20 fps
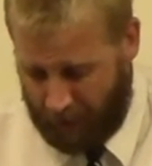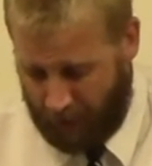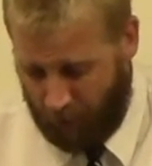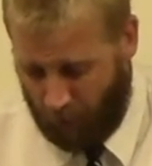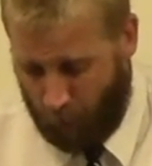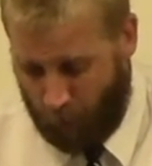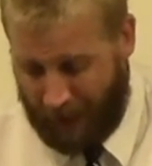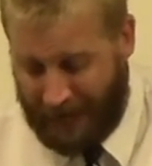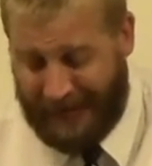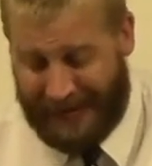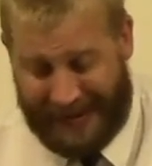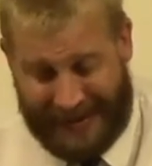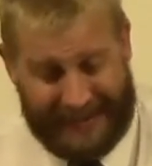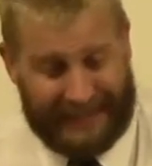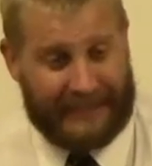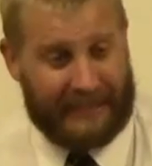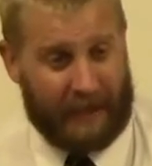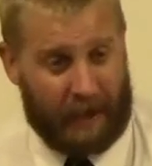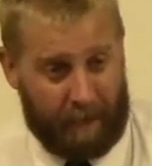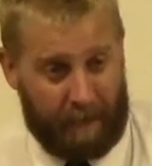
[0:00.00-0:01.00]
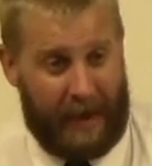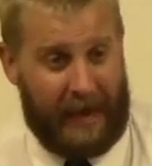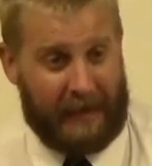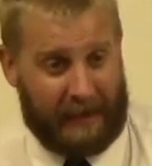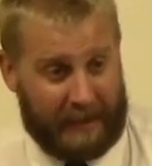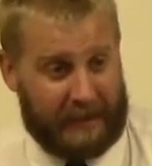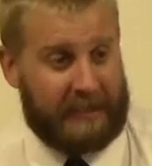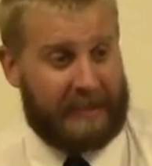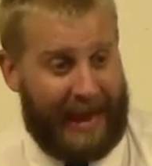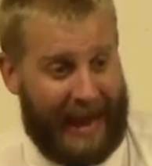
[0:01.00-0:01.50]
we need some men
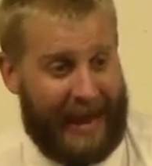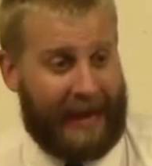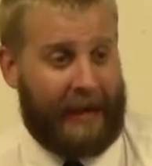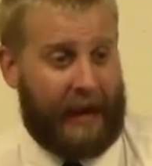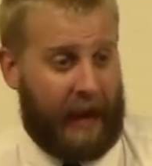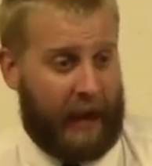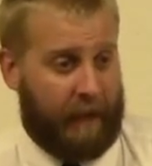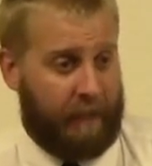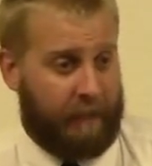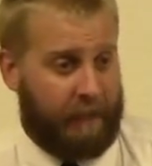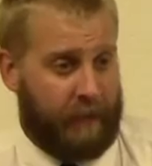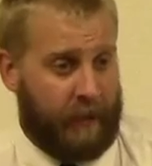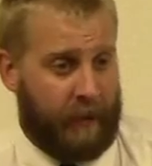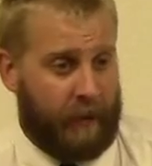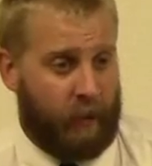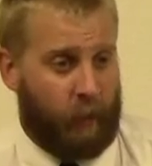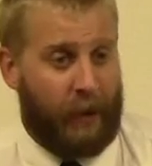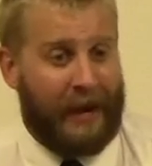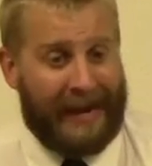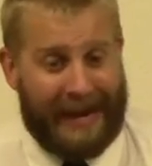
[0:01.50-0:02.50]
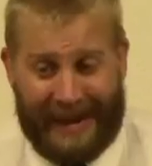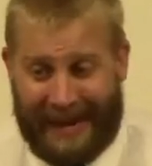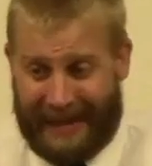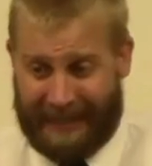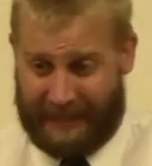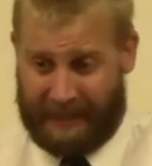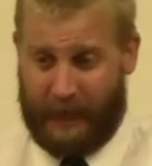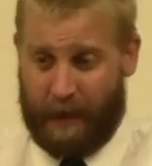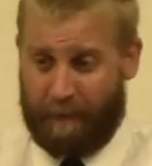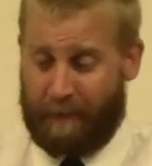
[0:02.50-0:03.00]
to stand up. We
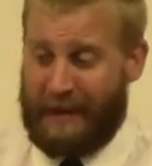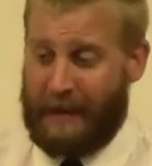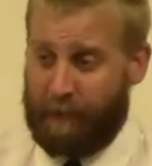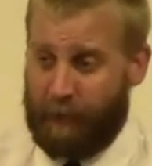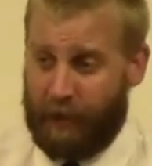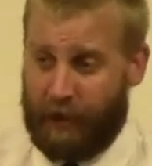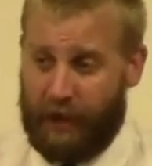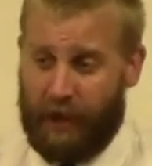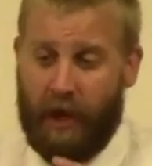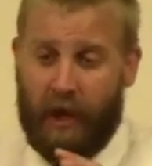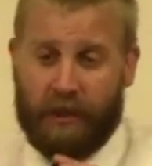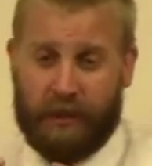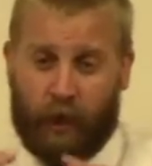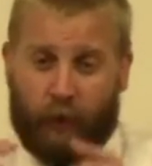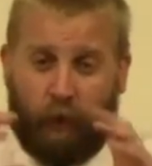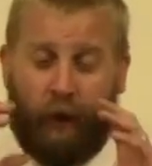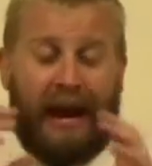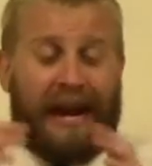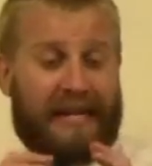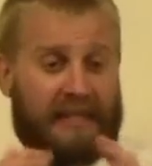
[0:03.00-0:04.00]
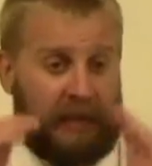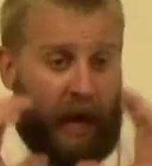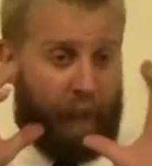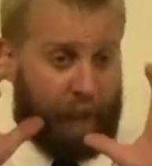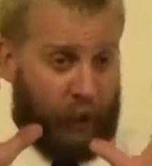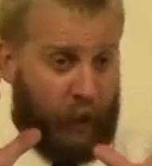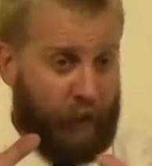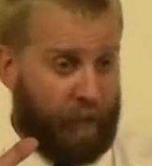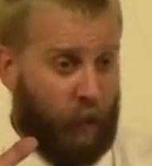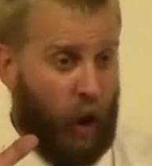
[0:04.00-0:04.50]
need some people to, to raise up
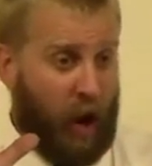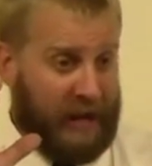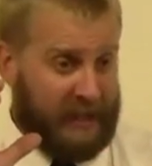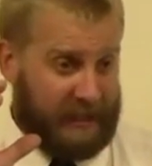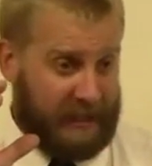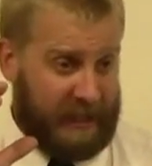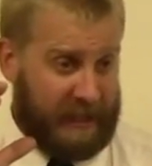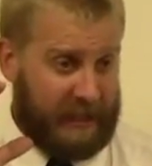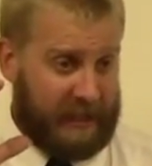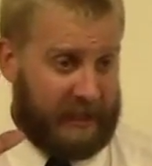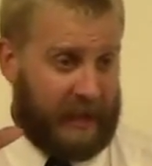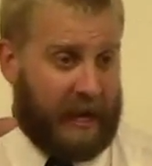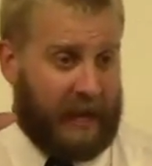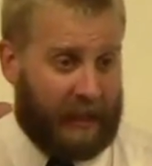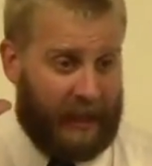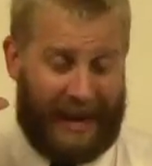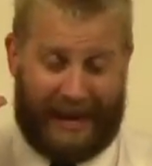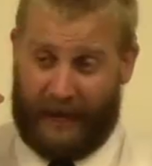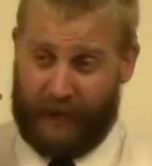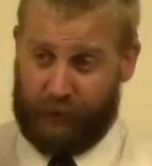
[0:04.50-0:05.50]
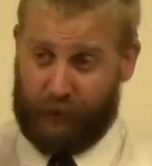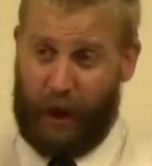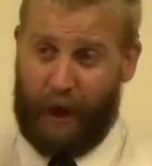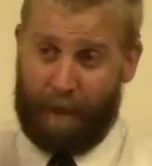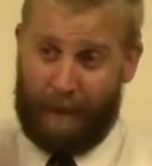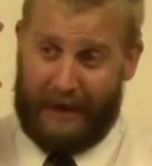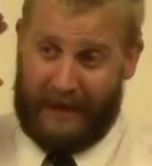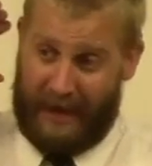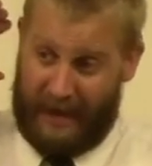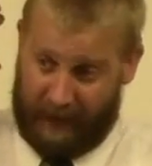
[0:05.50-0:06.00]
their voices like a
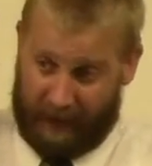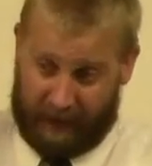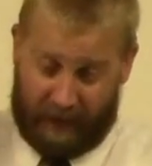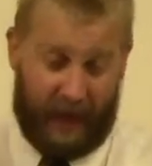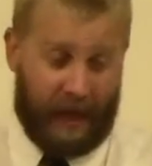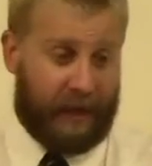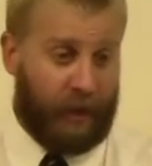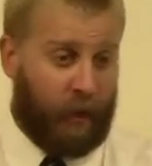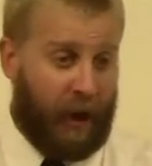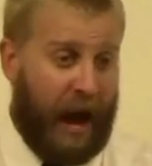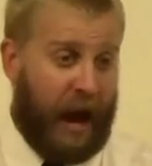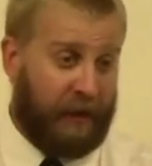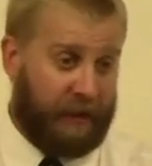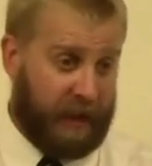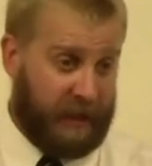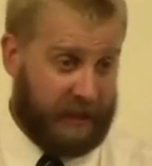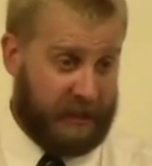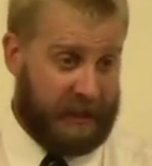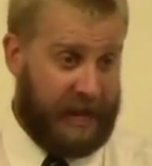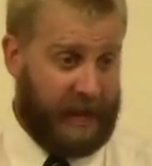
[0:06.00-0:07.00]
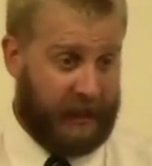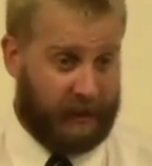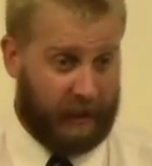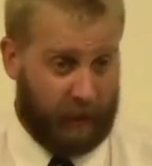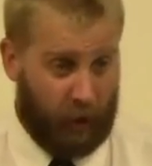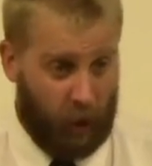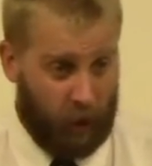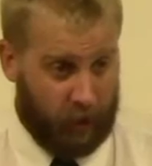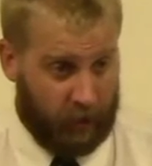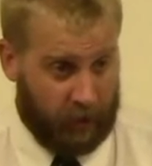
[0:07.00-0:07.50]
trumpet and thunder out, thus saith the
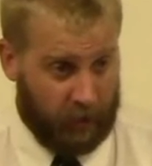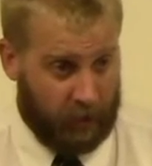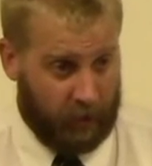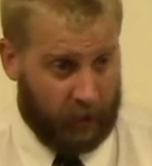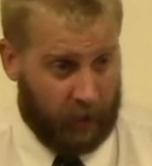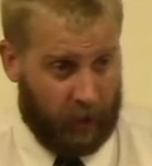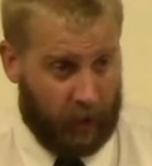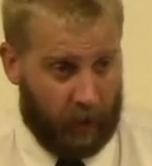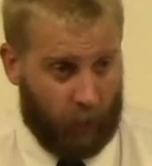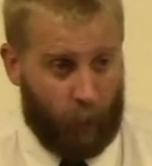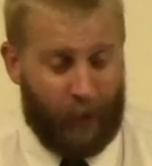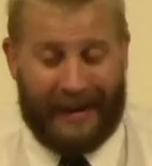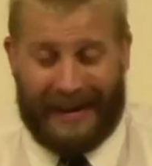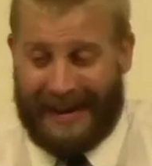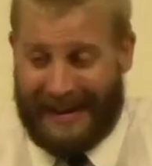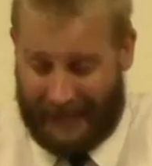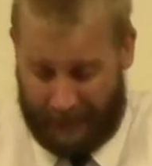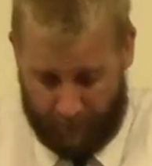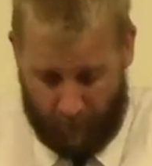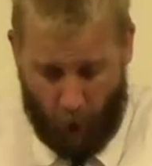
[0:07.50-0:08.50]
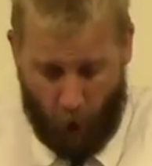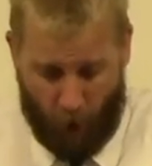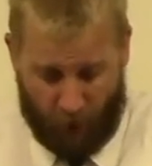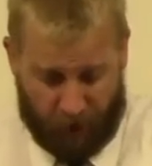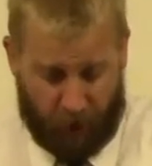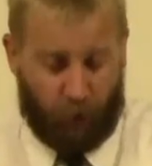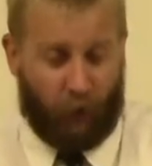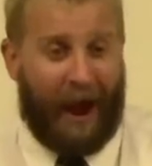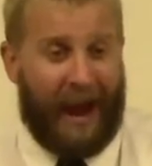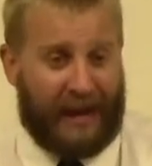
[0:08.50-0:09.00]
Lord. We need more
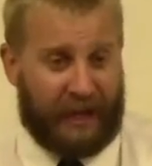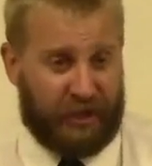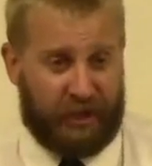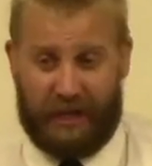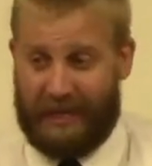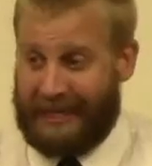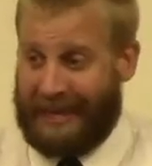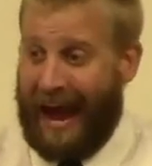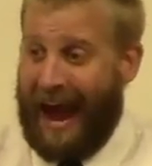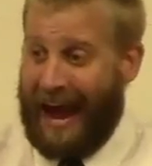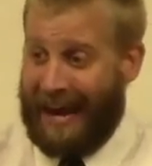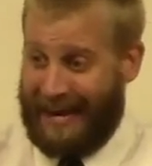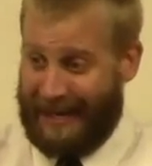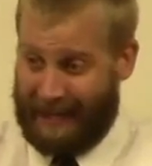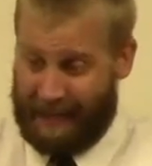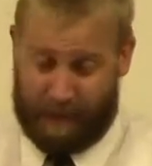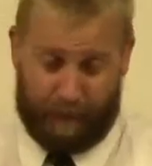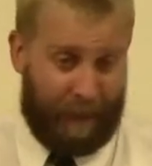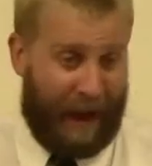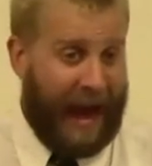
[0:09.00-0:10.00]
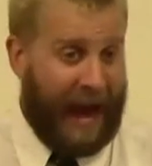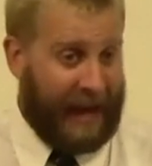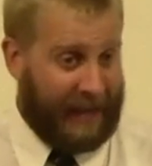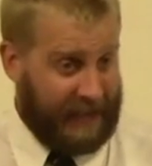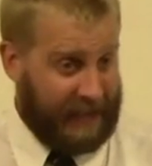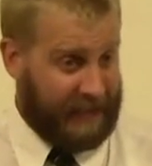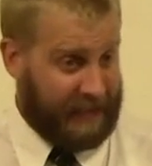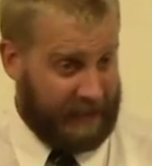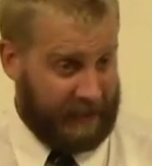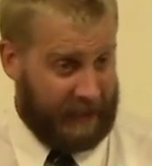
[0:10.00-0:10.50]
direction guiding us back
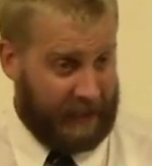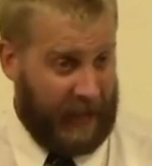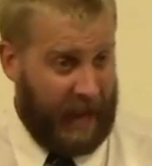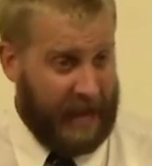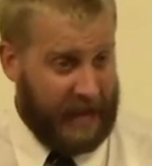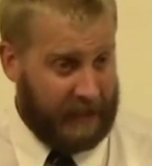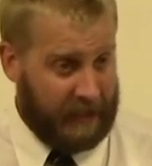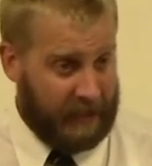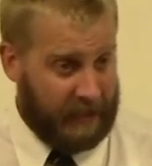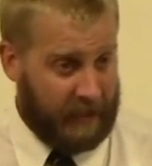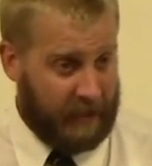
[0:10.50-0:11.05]
into the light.